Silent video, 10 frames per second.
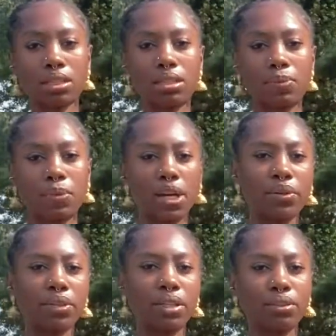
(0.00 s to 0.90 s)

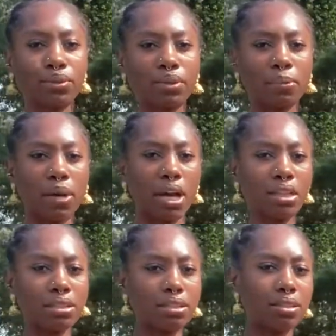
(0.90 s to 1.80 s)
sprouting through the
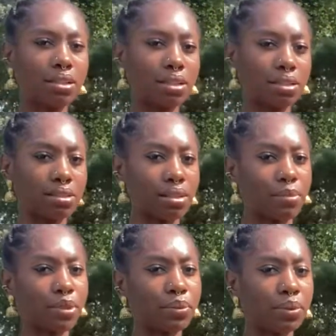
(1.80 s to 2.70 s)
pots in the
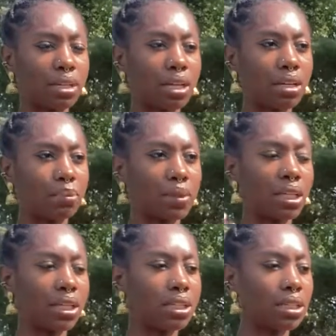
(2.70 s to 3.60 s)
summer when I
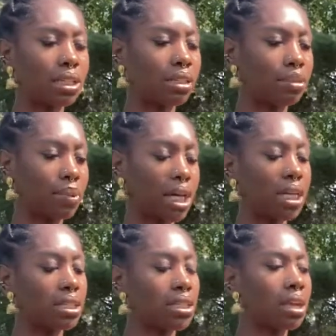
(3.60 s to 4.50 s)
planted it in the pots,